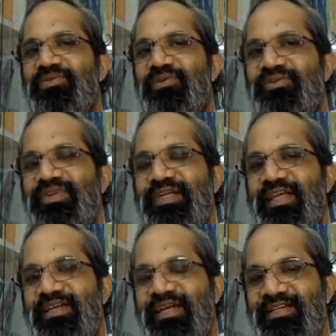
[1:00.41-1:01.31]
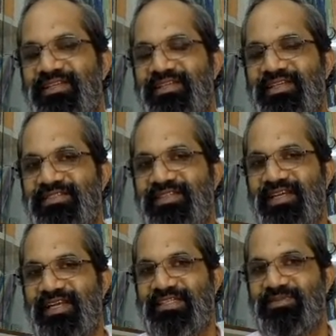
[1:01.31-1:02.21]
or we take identity as the
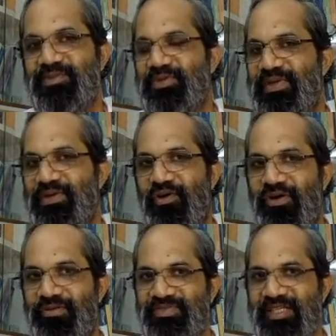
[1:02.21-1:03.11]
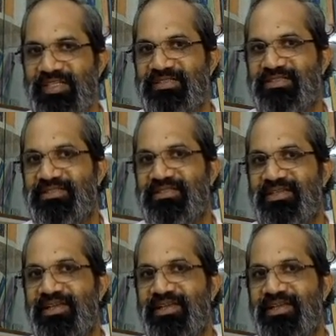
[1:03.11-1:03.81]
relation between objects,